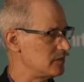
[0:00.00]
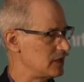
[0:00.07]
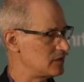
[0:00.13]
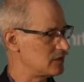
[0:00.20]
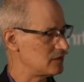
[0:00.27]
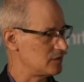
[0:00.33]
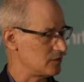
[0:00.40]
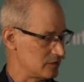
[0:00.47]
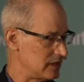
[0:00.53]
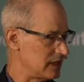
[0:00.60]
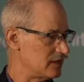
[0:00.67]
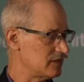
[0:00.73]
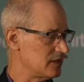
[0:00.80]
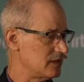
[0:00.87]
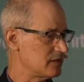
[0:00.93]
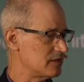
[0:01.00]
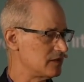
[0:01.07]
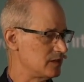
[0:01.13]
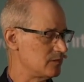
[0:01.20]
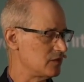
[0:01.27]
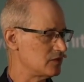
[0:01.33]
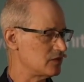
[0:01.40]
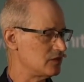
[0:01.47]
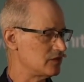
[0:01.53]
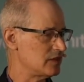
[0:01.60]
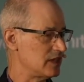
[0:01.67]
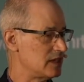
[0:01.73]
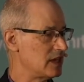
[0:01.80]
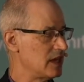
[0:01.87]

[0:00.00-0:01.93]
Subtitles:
and or data science team, and she said,